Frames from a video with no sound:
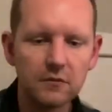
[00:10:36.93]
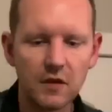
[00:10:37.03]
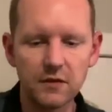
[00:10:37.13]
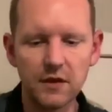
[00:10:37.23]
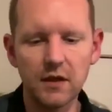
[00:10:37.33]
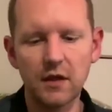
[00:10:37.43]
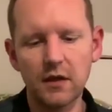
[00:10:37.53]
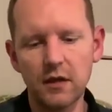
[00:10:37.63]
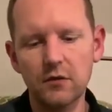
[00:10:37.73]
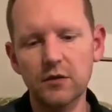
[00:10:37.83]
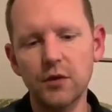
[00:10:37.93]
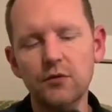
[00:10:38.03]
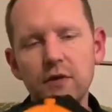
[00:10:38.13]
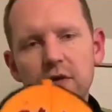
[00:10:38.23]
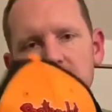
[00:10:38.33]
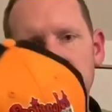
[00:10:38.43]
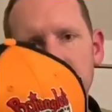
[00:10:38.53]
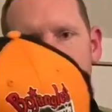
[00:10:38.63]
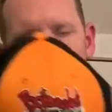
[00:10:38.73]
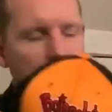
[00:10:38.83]
I think I'll do
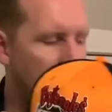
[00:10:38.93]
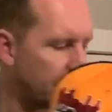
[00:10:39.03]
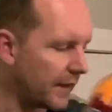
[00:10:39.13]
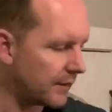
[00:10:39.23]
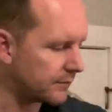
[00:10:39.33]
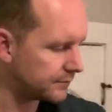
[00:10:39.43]
reasonably well on that.